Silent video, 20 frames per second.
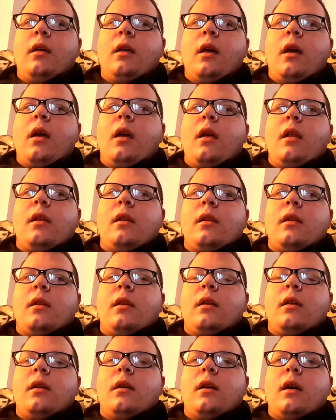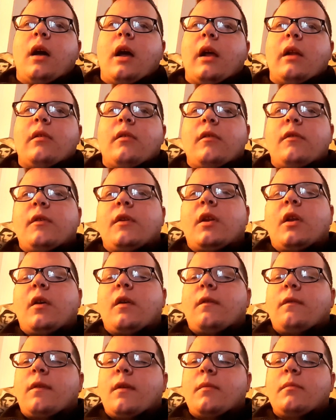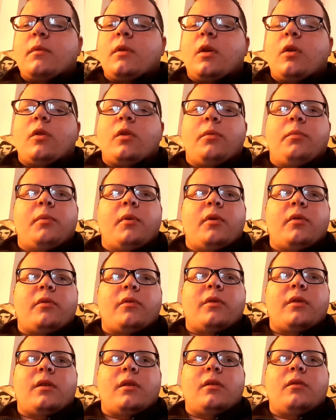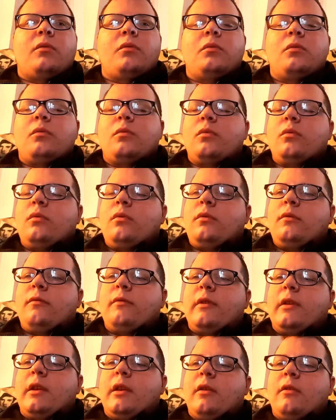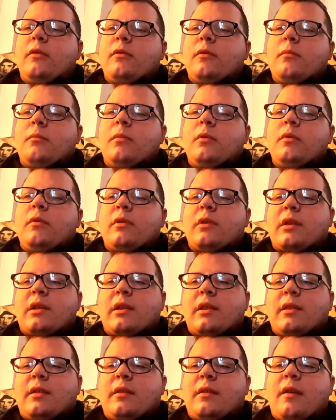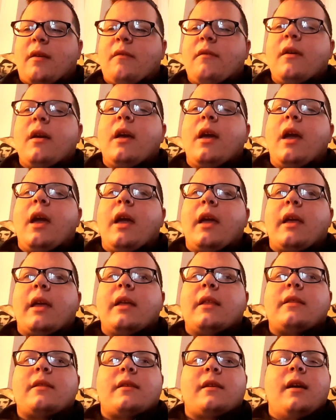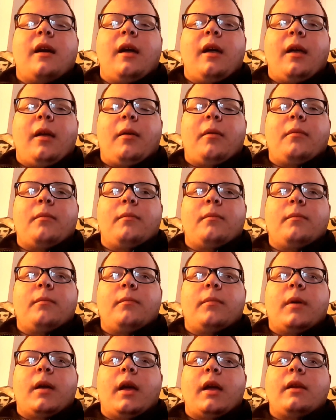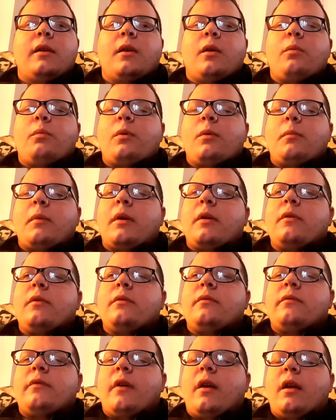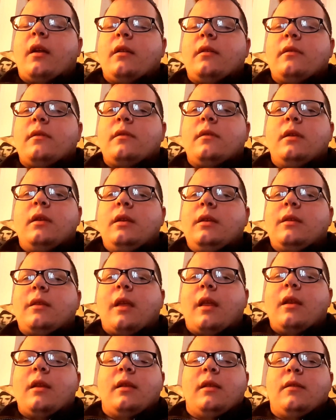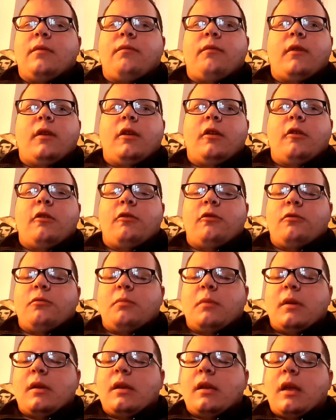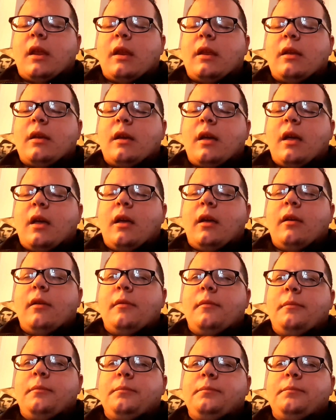And I don't even know if I'm the only person whose videos and music and stuff gets cut, but I know one of my good friends, he said his video's been getting cut.